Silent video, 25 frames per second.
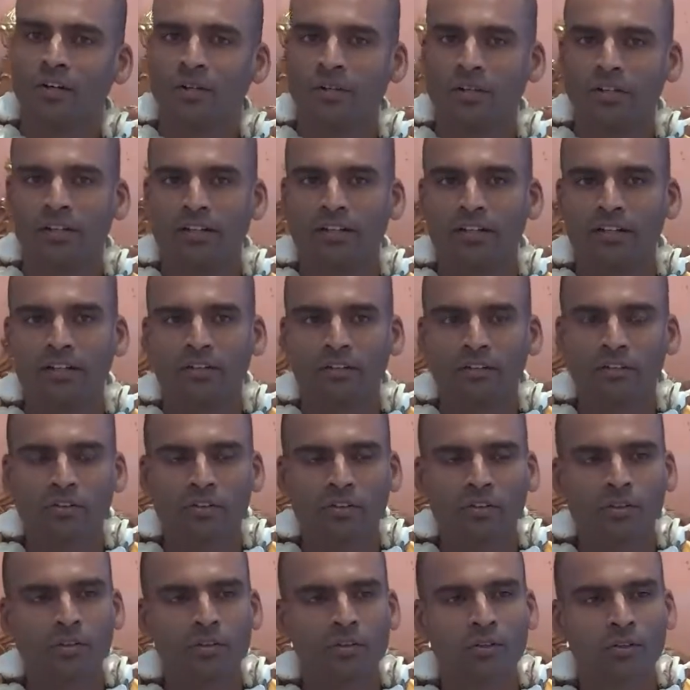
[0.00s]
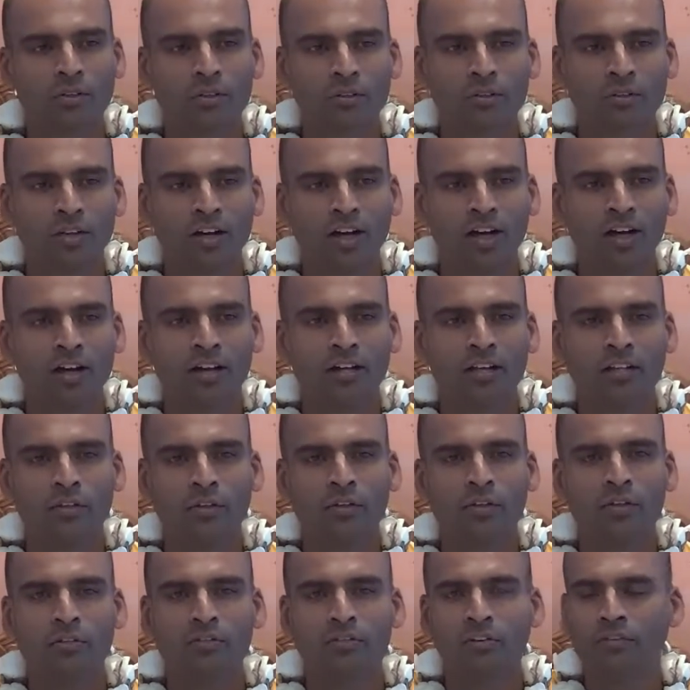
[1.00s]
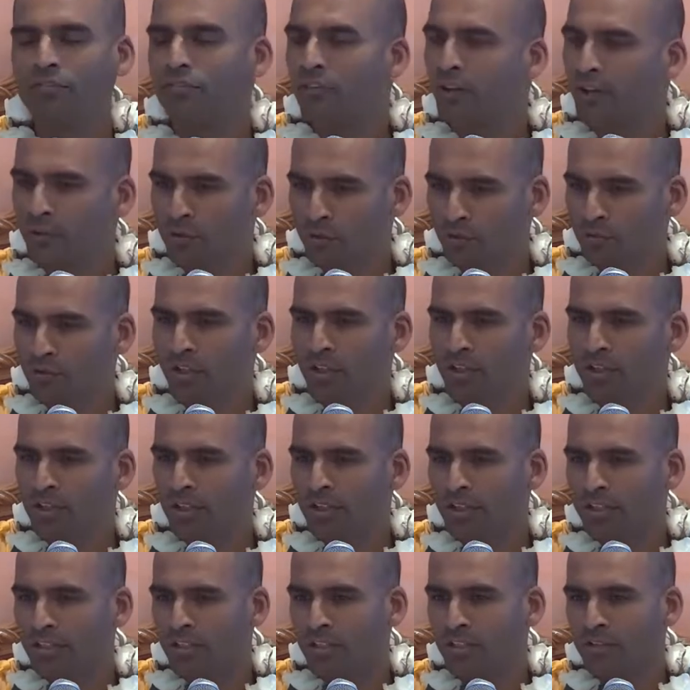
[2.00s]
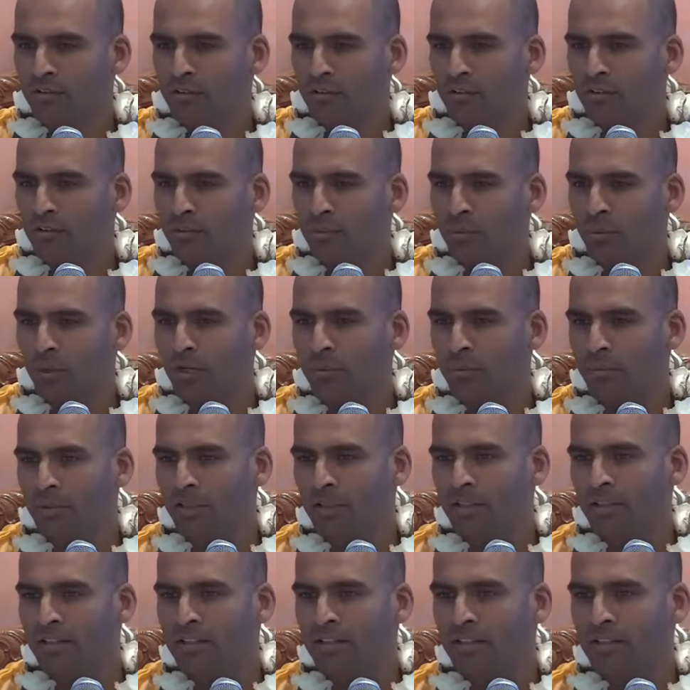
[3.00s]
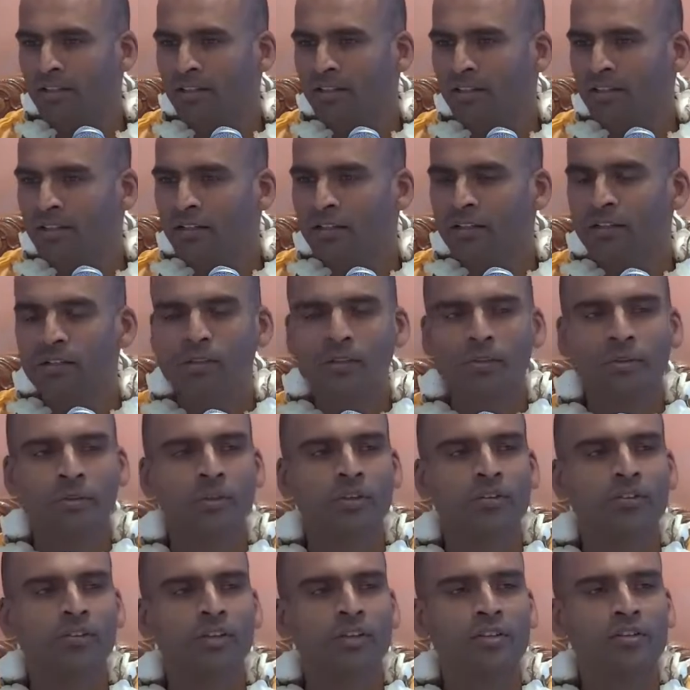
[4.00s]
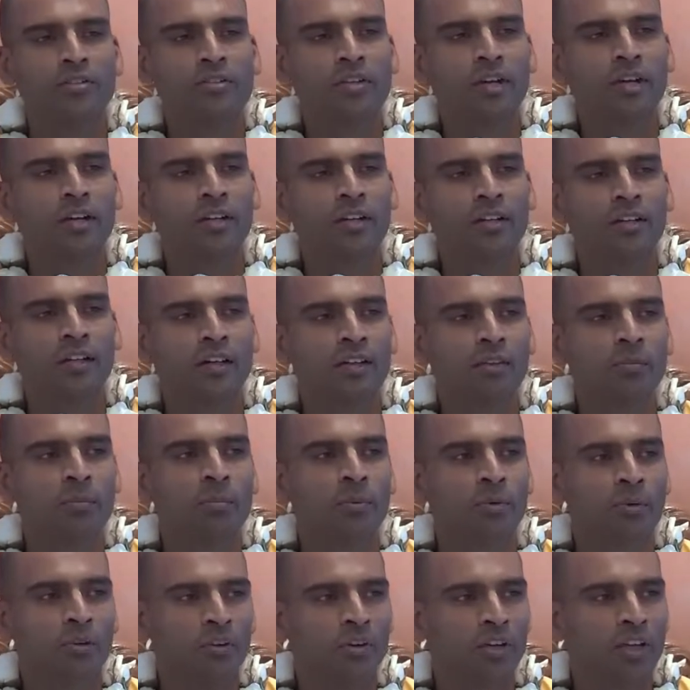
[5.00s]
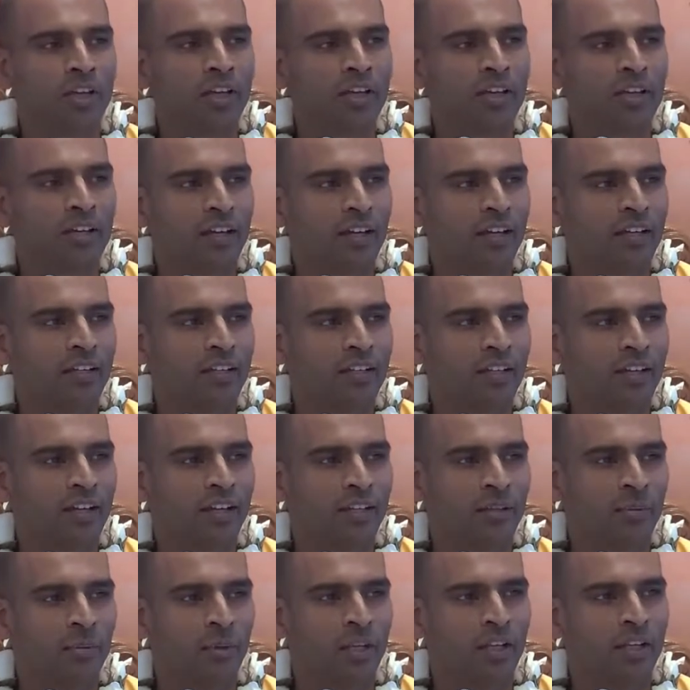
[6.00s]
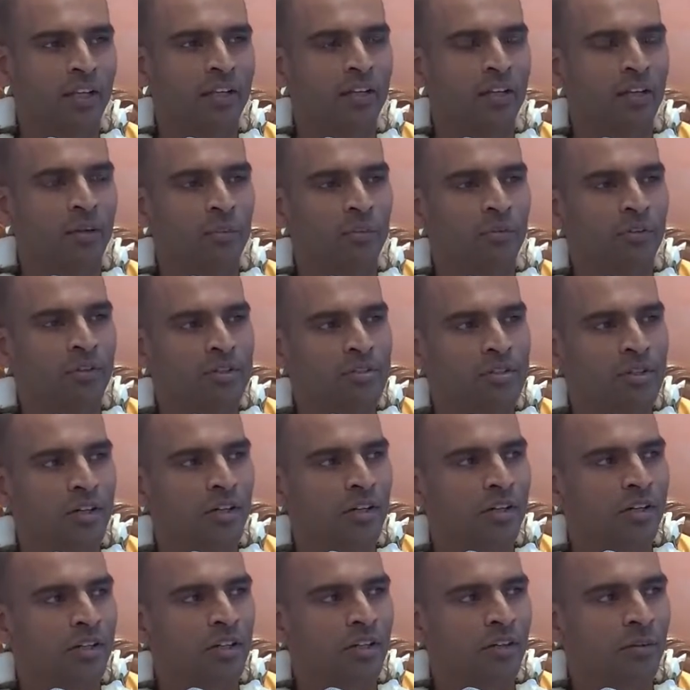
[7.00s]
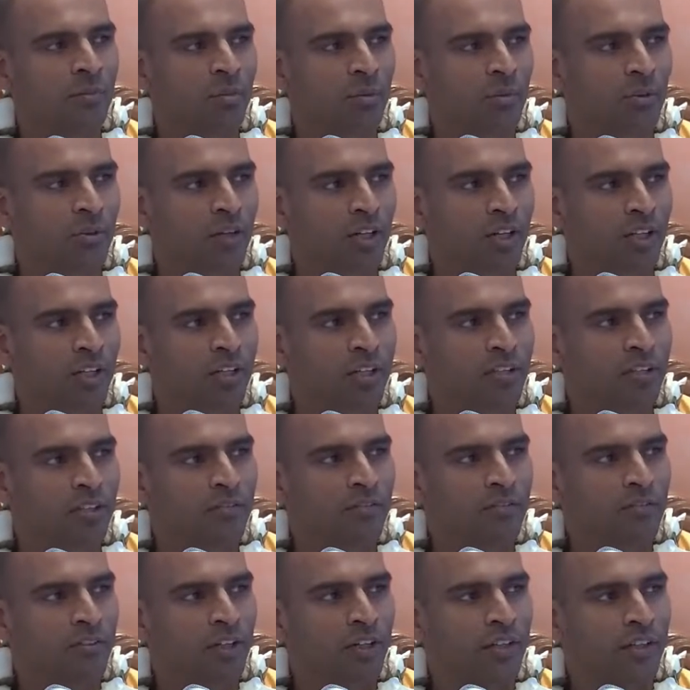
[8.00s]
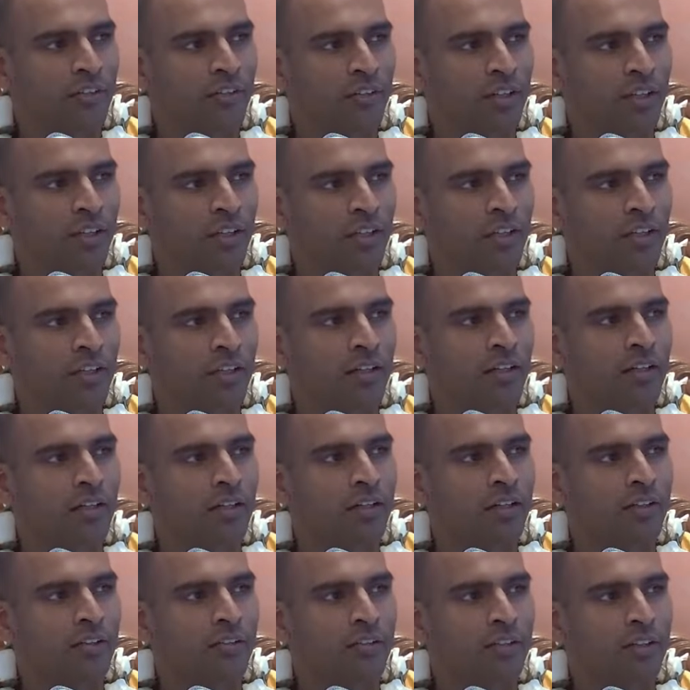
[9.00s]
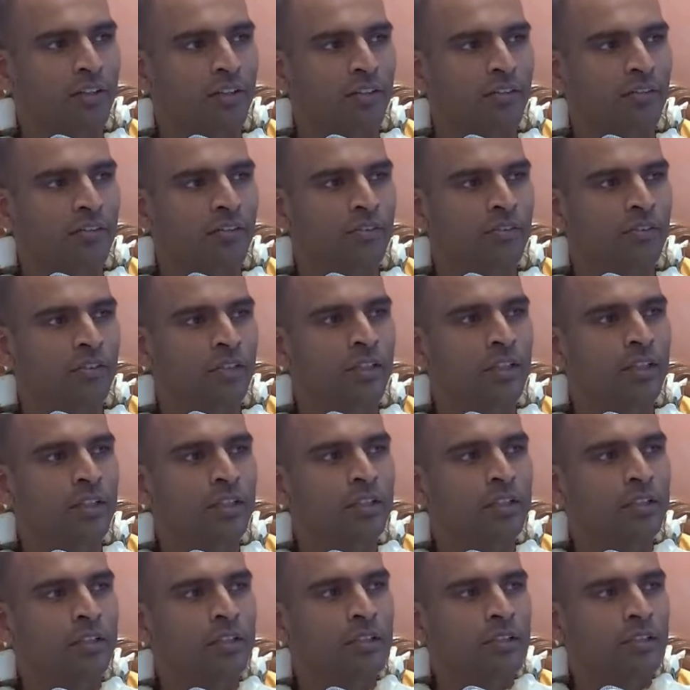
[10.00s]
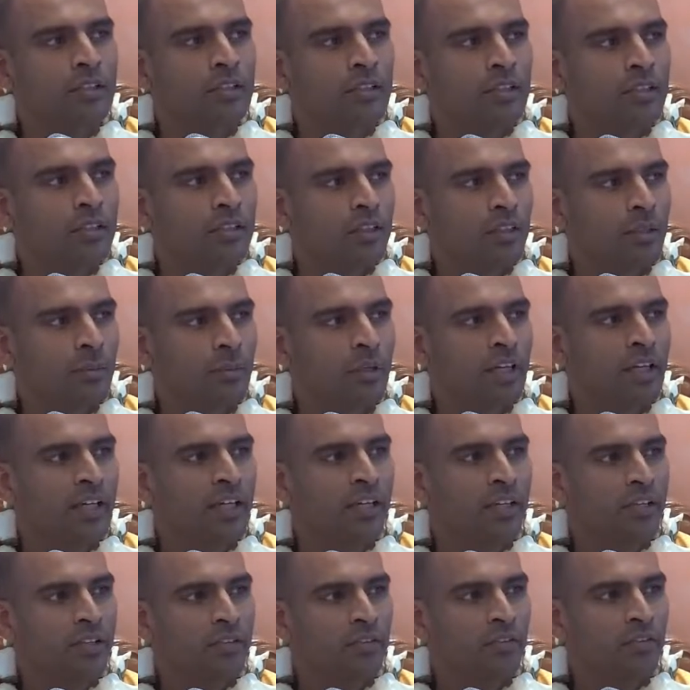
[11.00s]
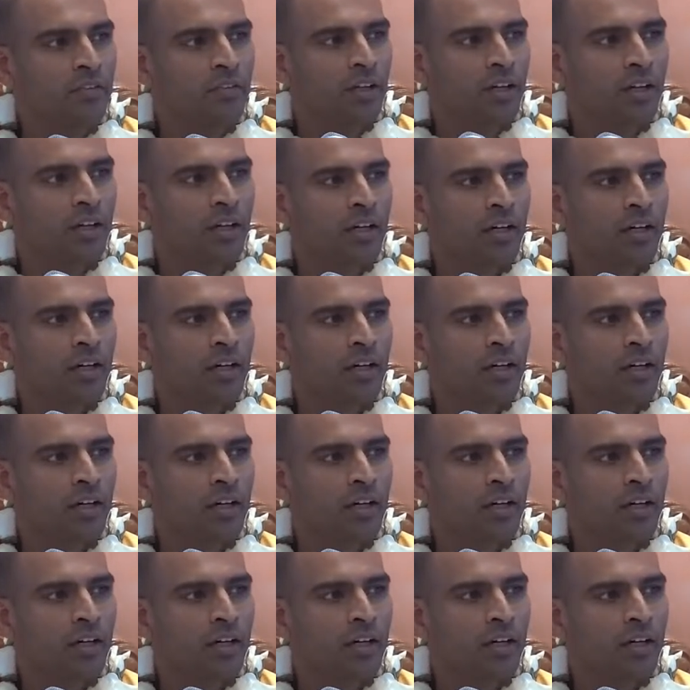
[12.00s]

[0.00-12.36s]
Okay, so you're referring to Raghunath Das Goswami, mm-hmm. who is in Jagannath Puri, and then when he comes to Jagannath Puri, then the first thing he does is he begins